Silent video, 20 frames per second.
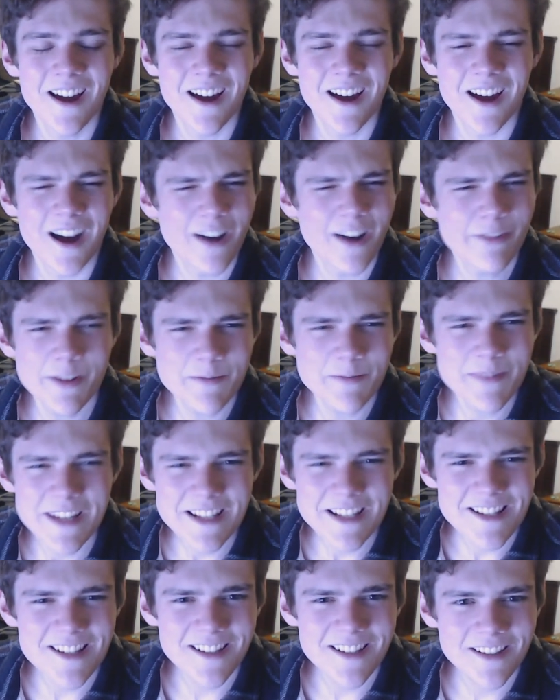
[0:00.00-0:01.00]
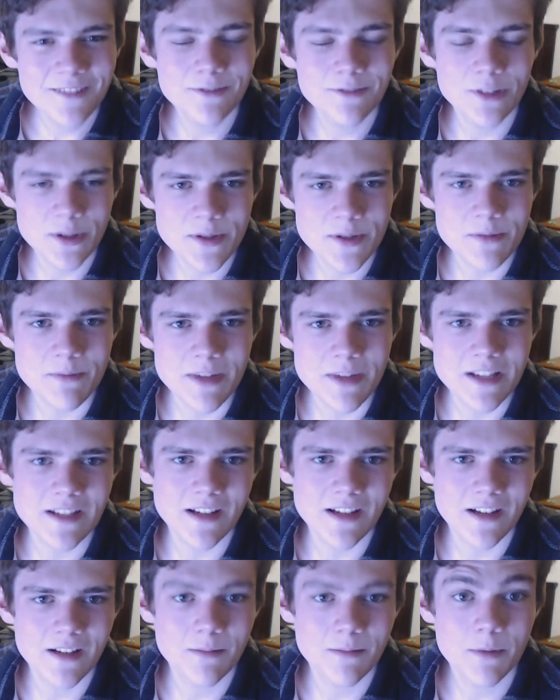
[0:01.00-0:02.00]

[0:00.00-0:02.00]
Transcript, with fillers: Oven pizza, frozen pizza,